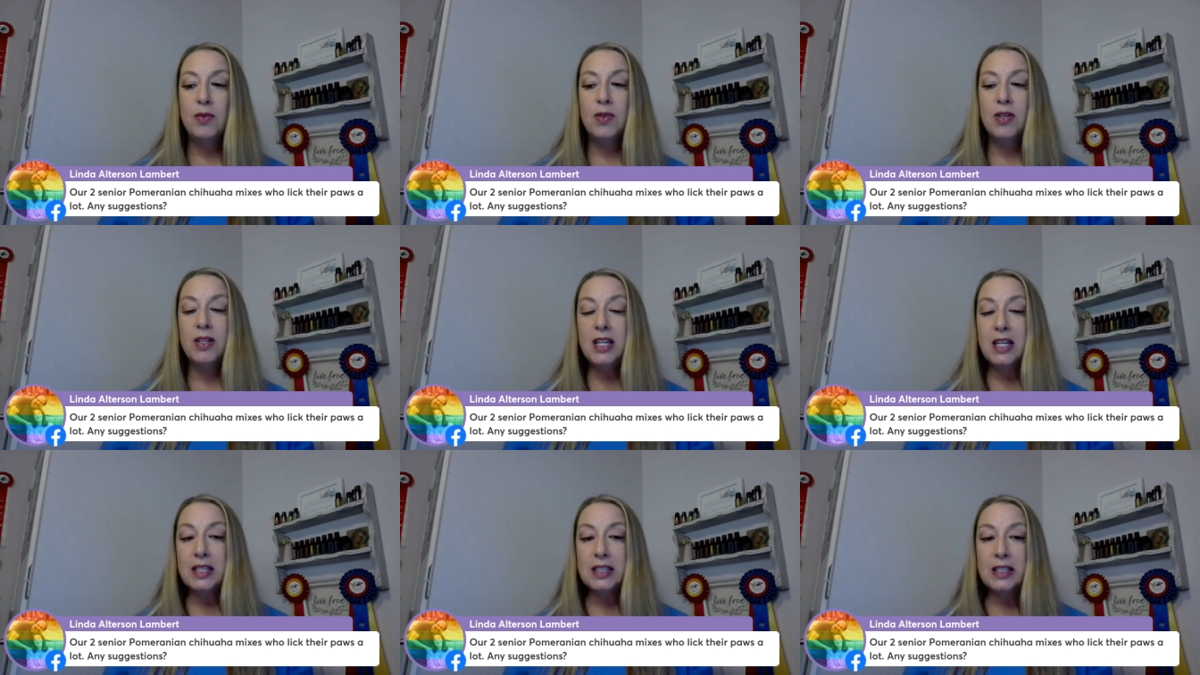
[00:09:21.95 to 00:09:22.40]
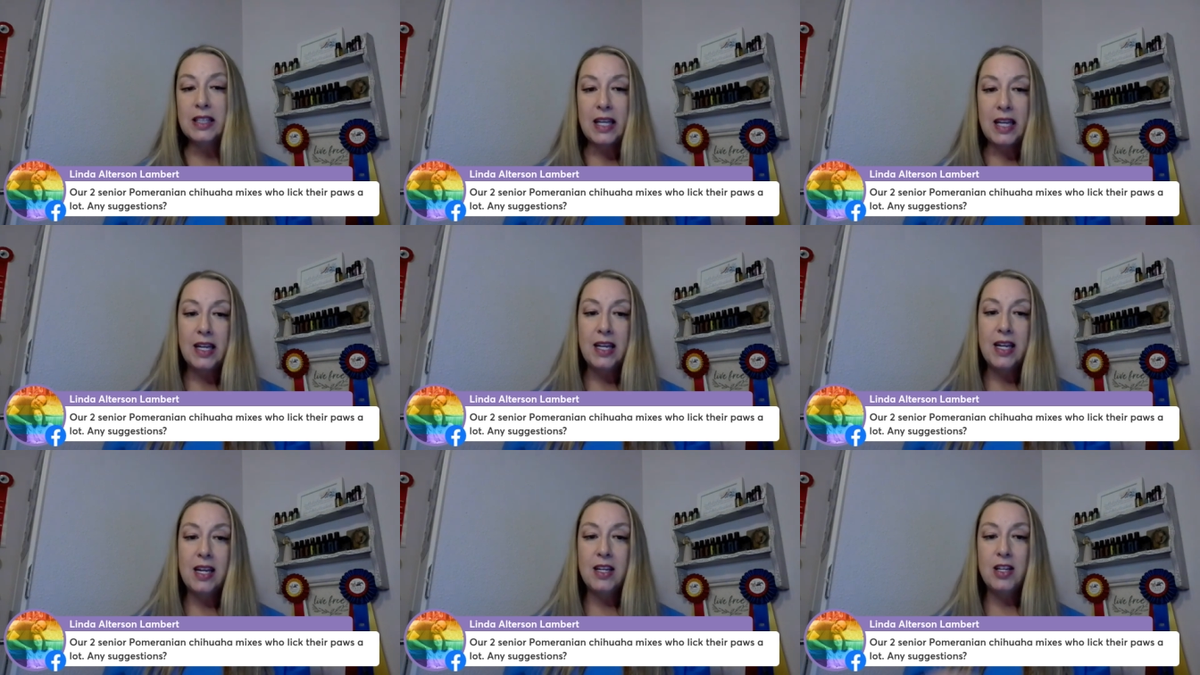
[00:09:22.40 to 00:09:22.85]
really
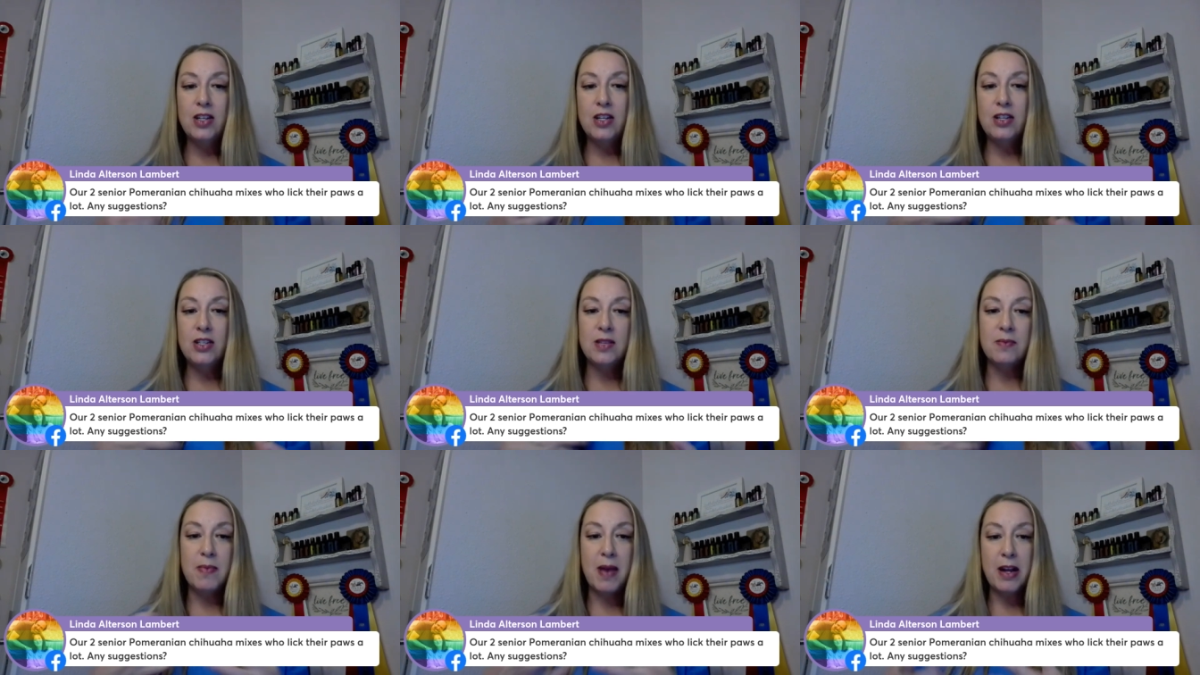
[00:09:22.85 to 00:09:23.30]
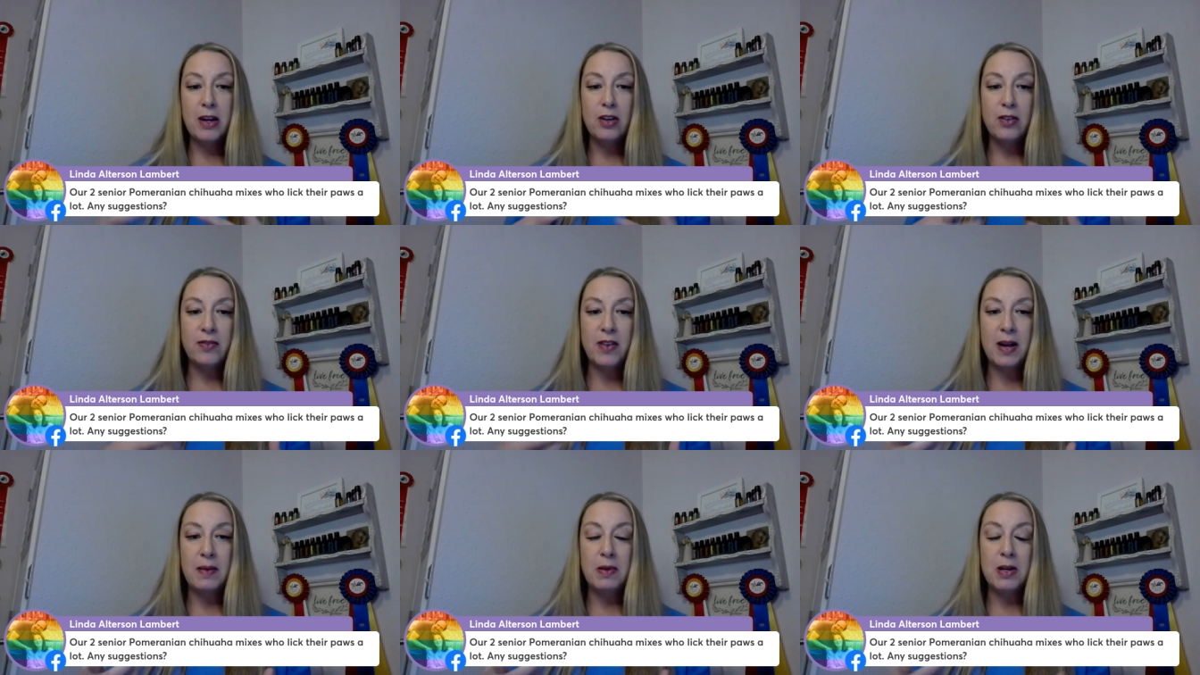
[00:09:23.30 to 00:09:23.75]
clean, and you can use a
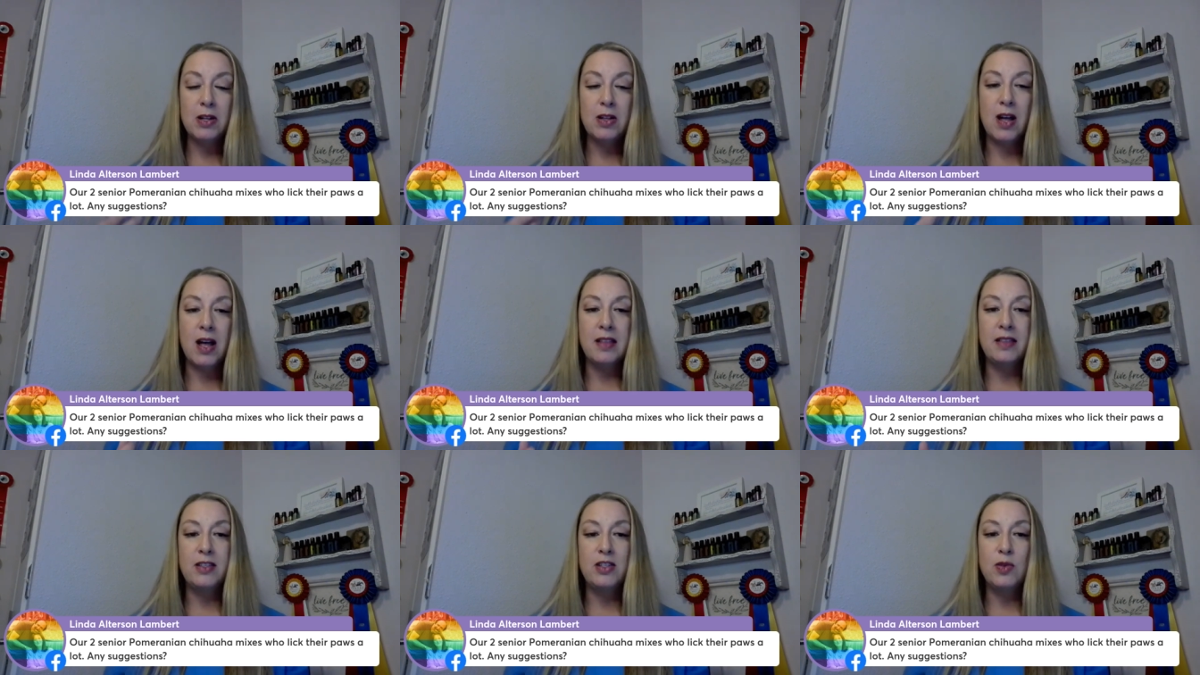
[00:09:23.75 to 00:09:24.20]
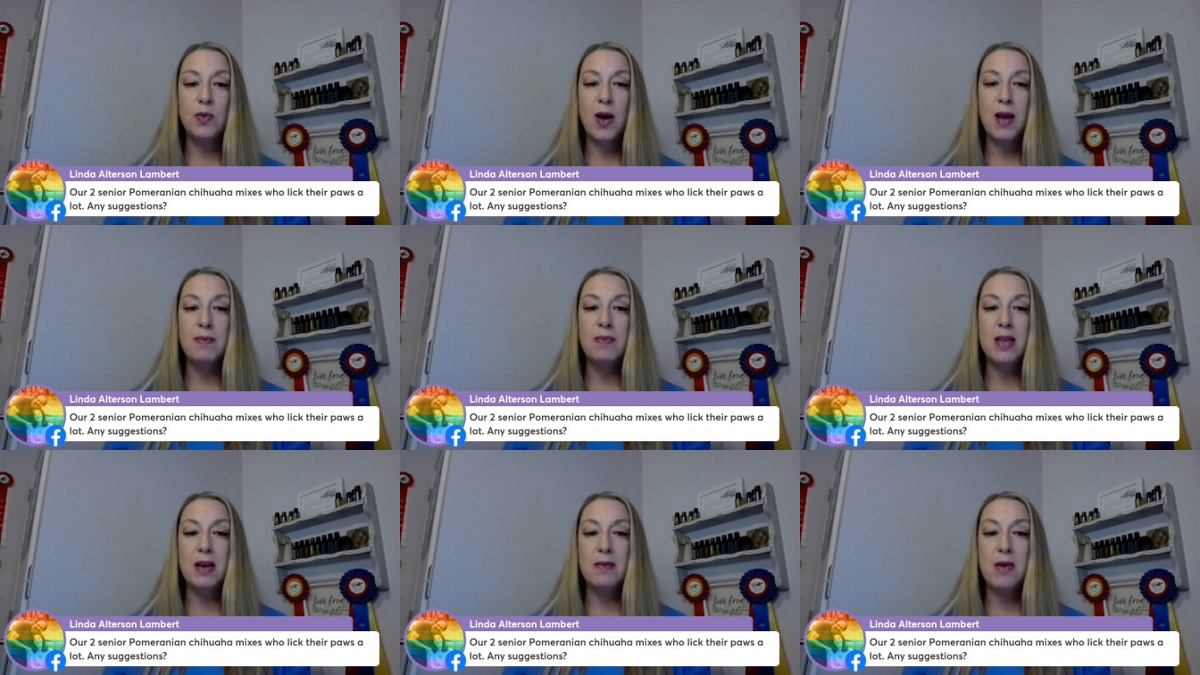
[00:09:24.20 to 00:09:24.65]
microfiber cloth to
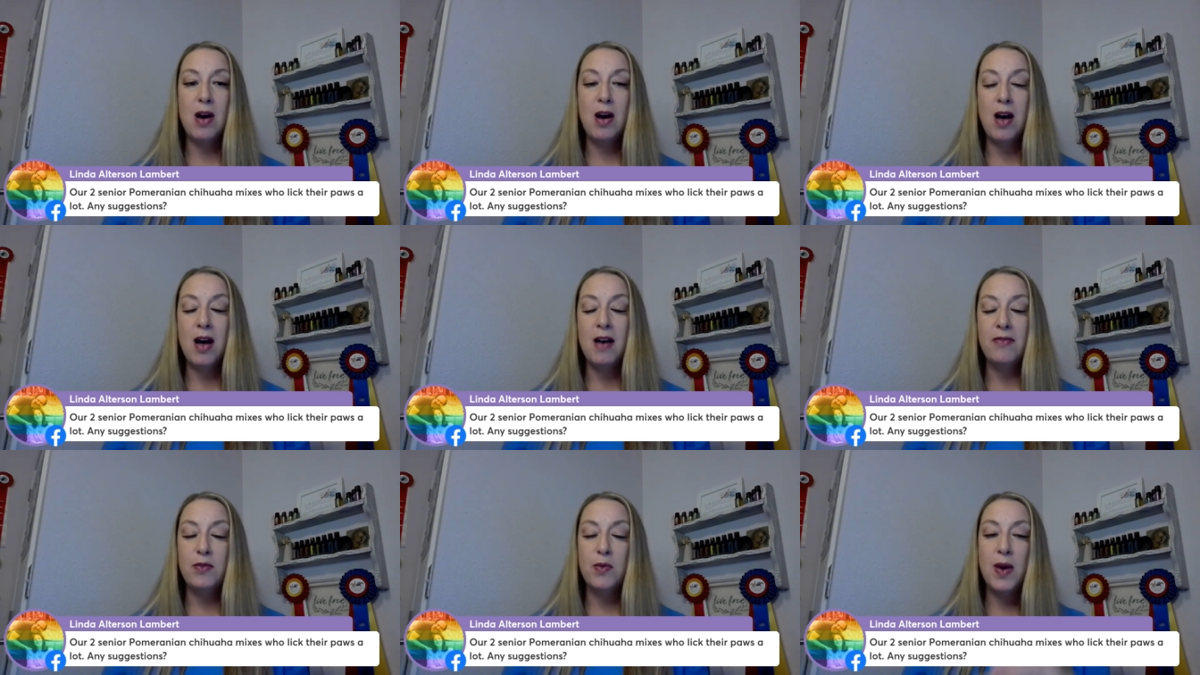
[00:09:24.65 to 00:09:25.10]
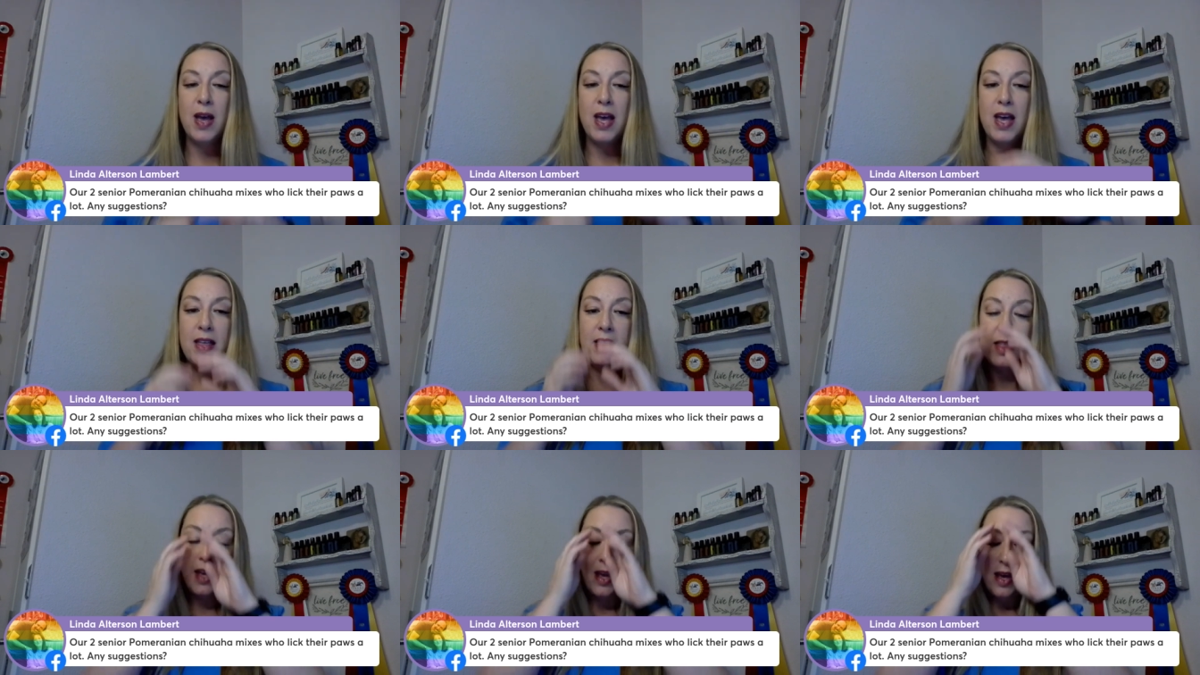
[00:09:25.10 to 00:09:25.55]
wipe them off
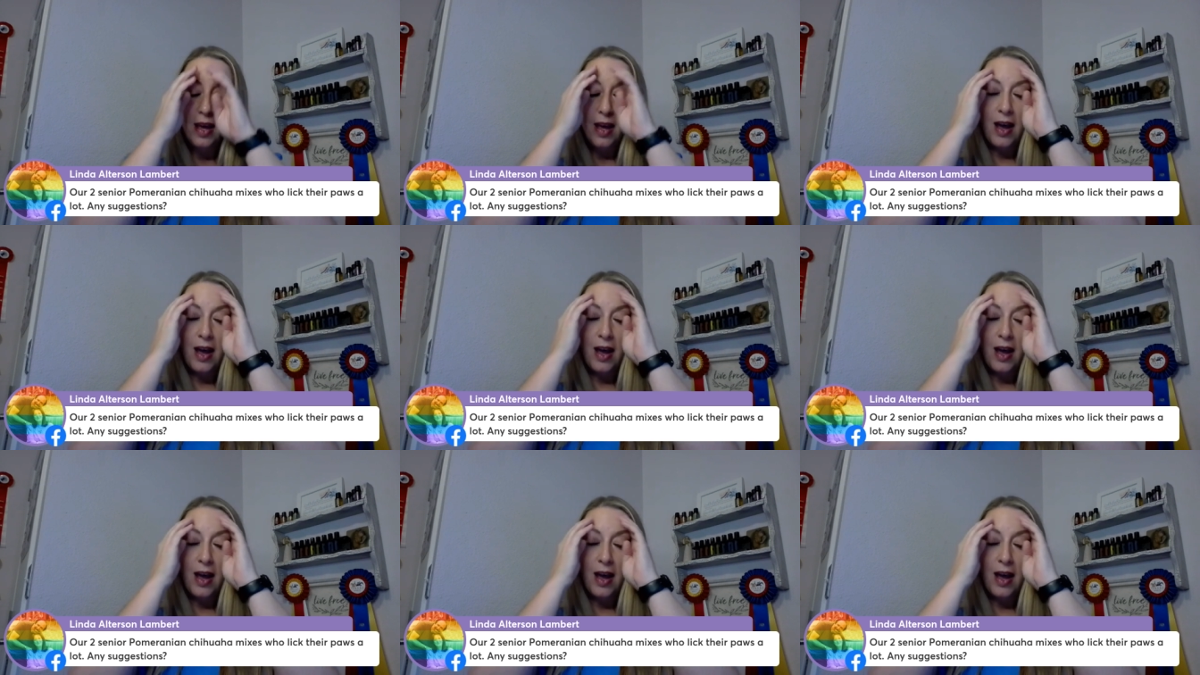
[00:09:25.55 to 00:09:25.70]
with.